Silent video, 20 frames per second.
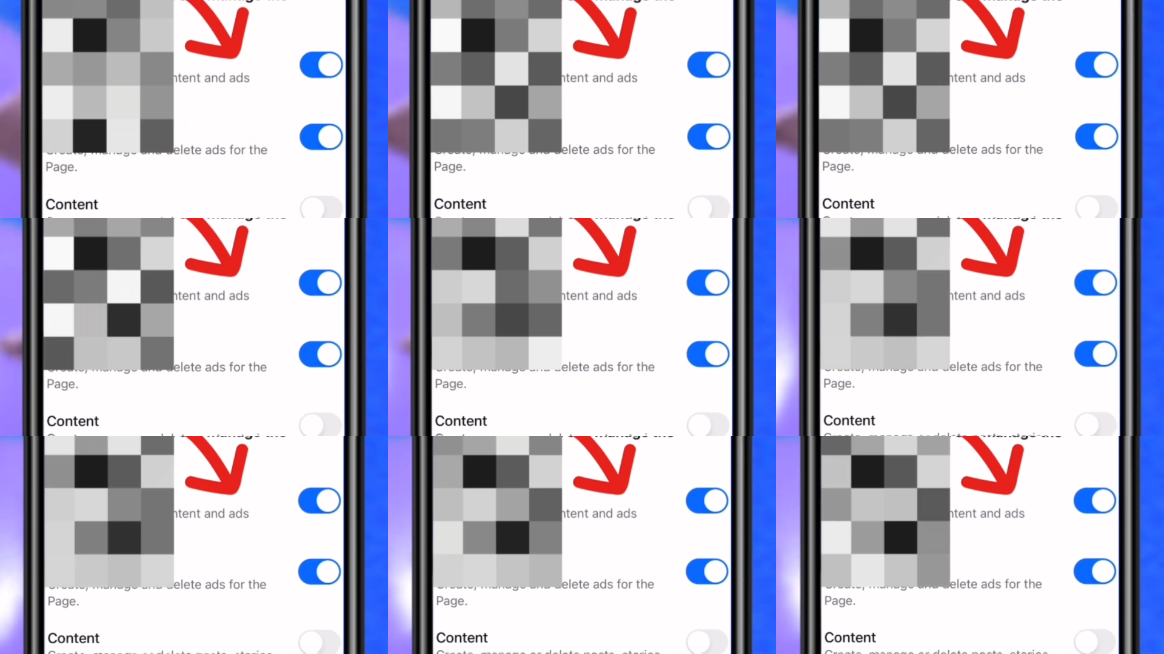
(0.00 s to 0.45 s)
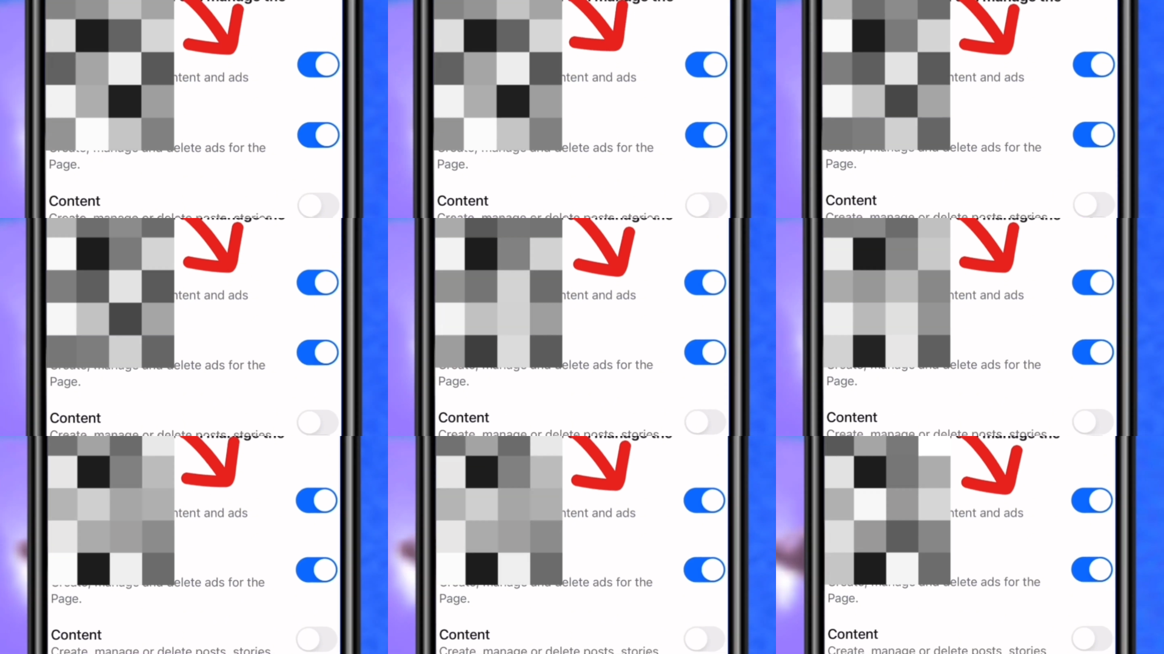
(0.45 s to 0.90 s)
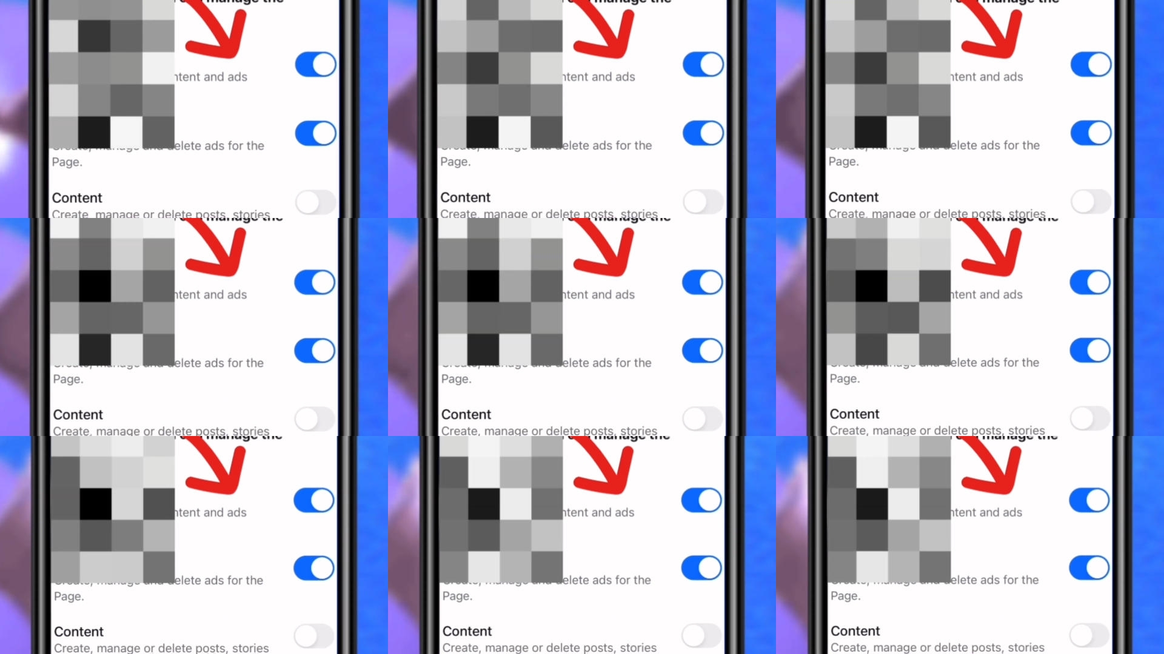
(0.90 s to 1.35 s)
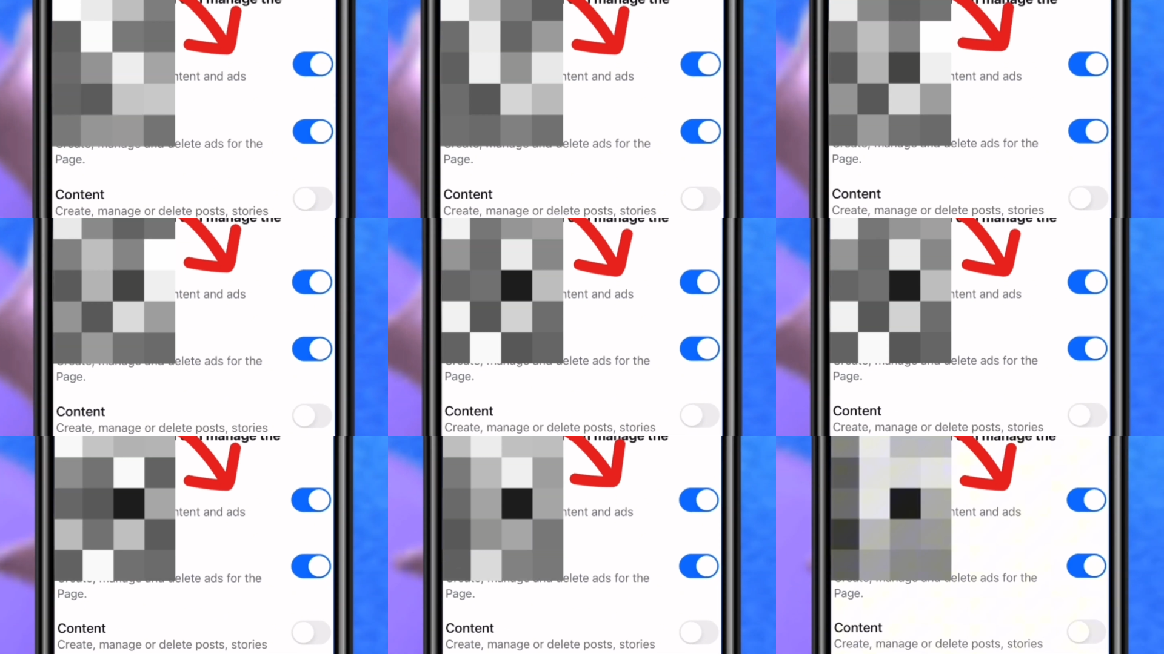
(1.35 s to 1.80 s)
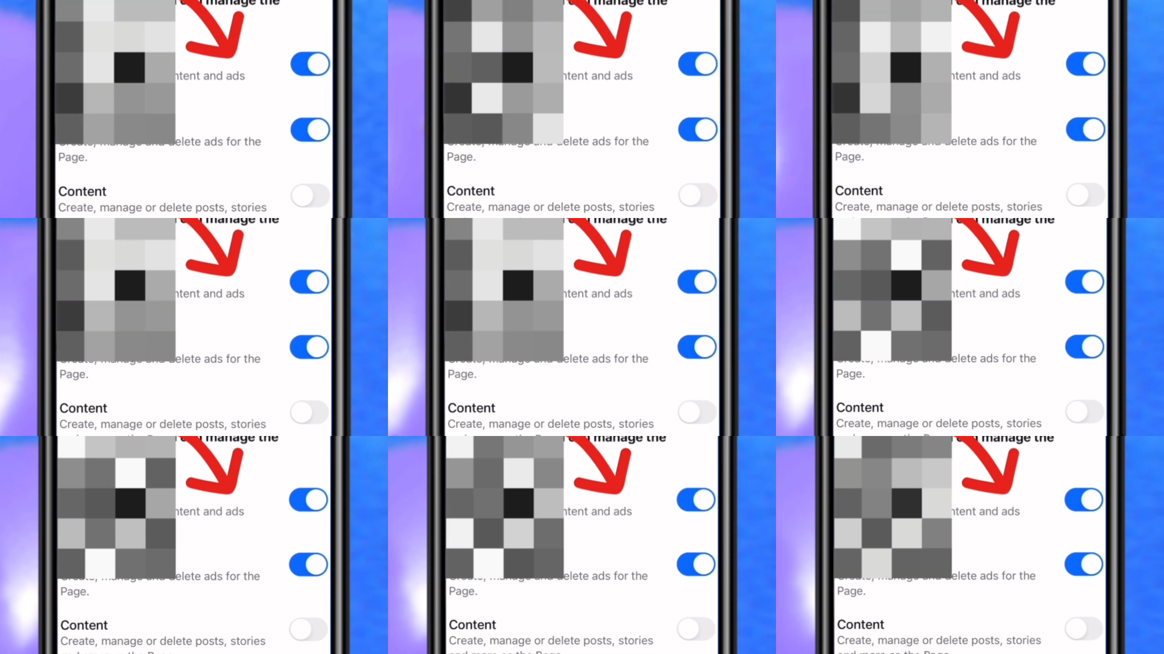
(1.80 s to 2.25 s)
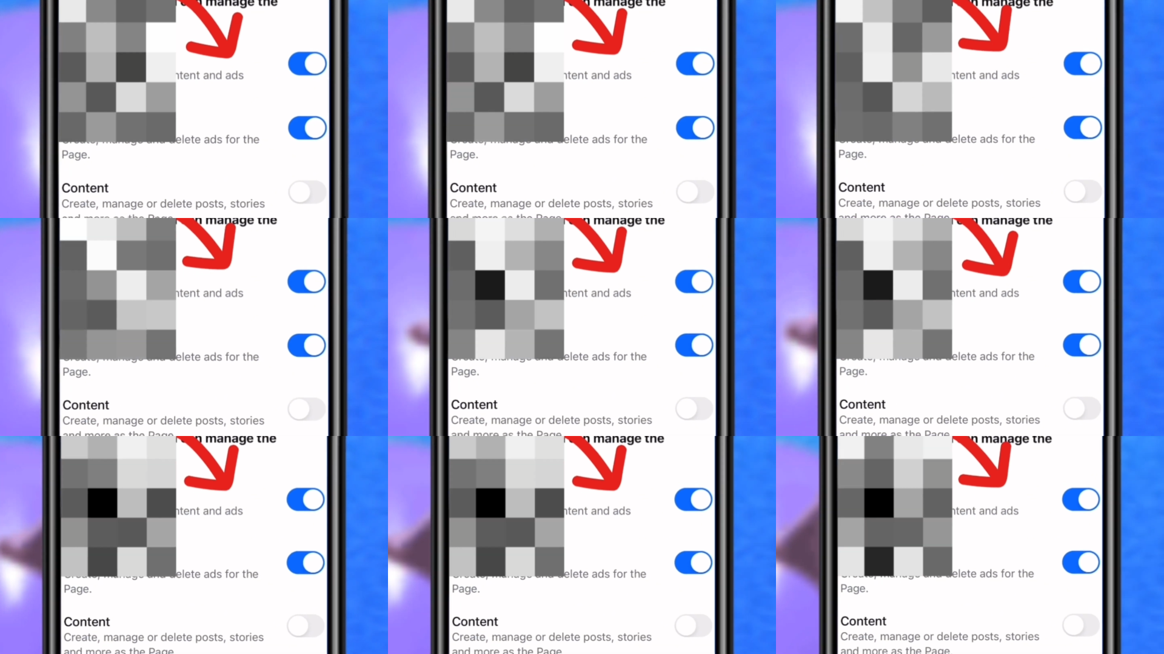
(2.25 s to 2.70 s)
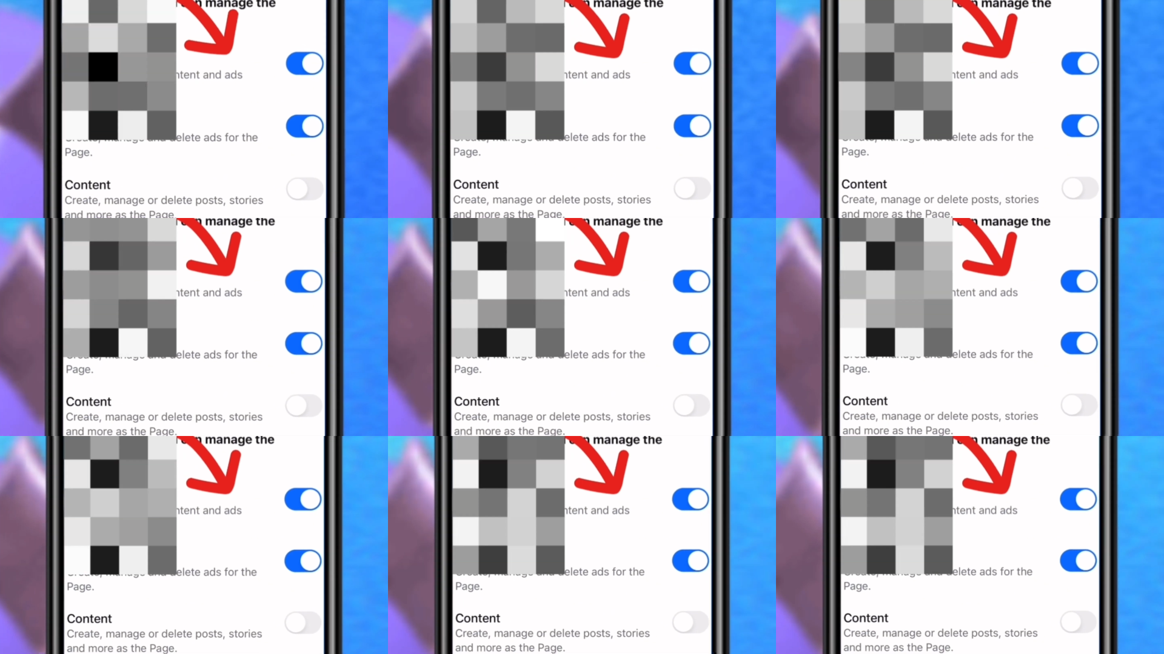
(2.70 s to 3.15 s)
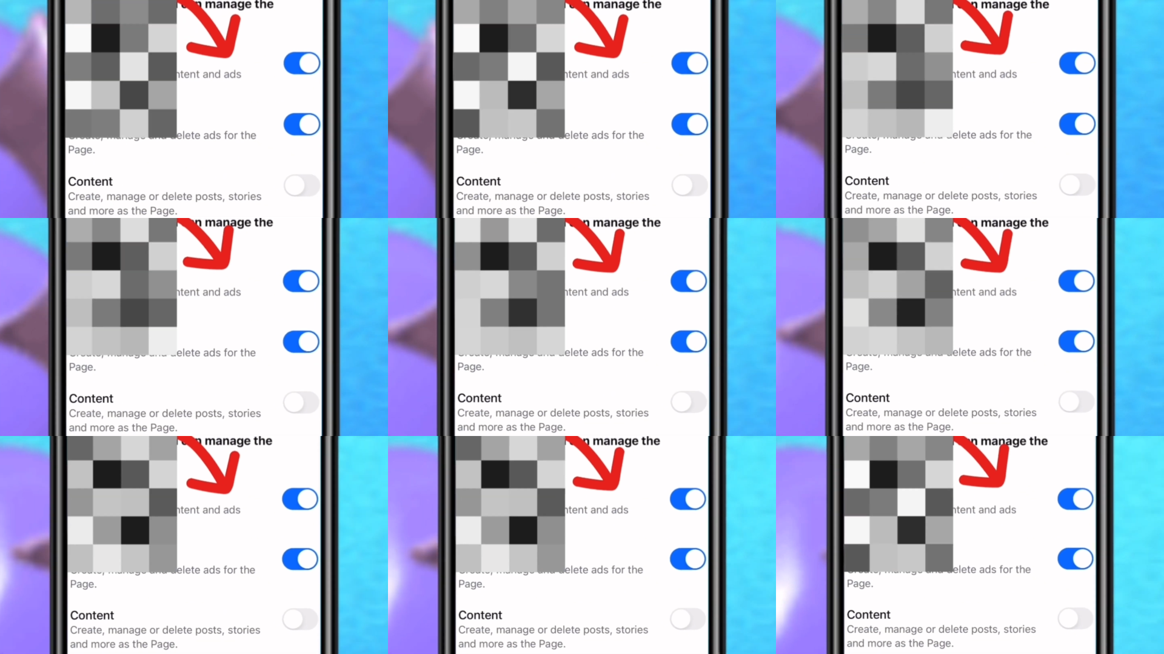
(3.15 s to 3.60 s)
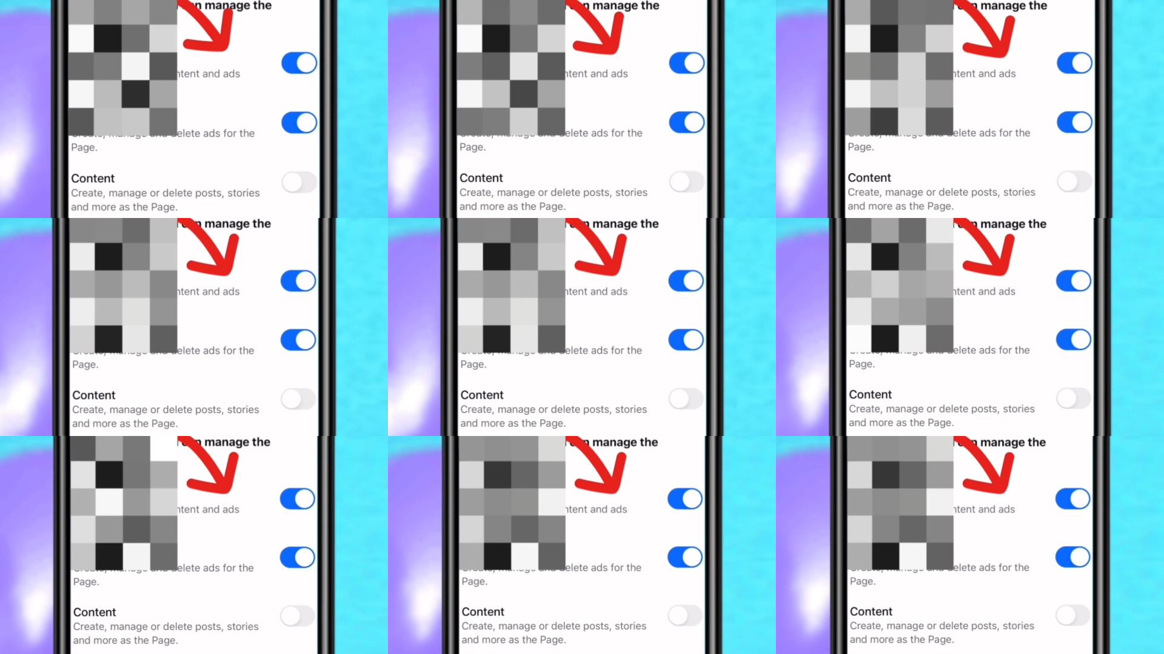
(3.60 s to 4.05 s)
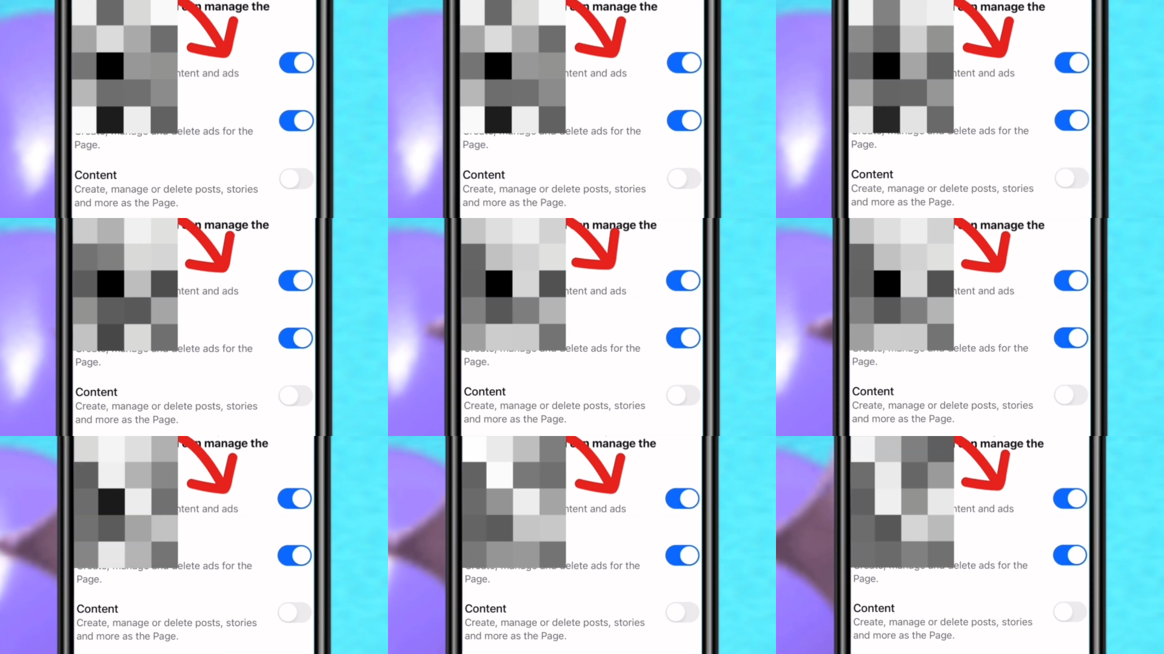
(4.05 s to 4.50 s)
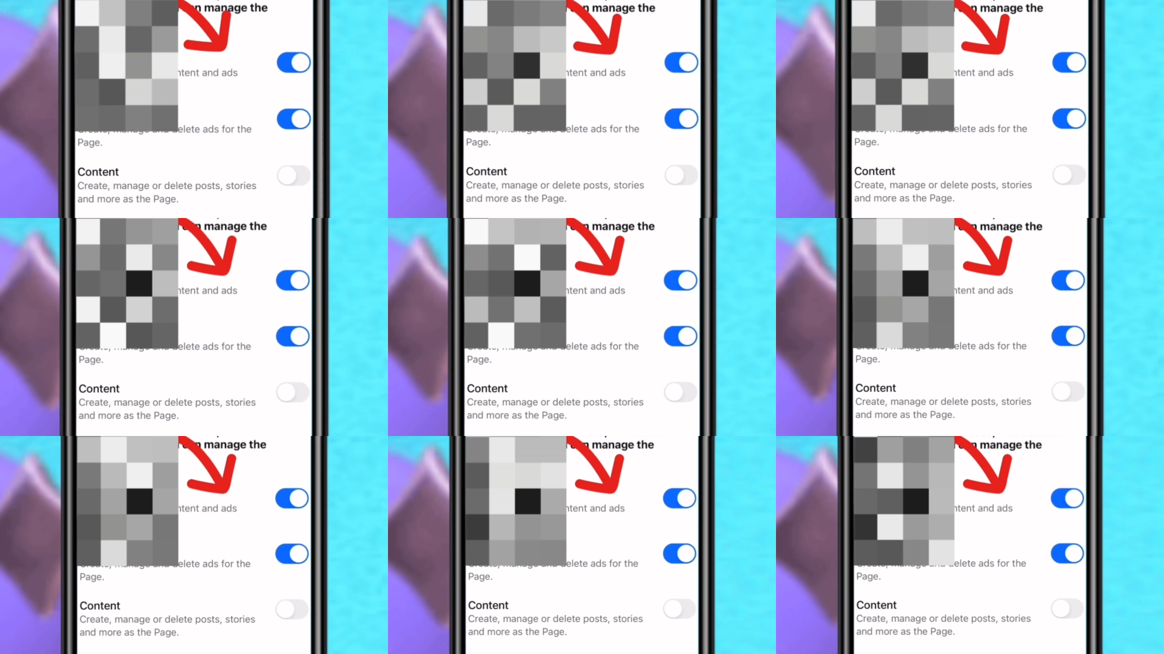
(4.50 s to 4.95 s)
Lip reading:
[unreadable: no face in view]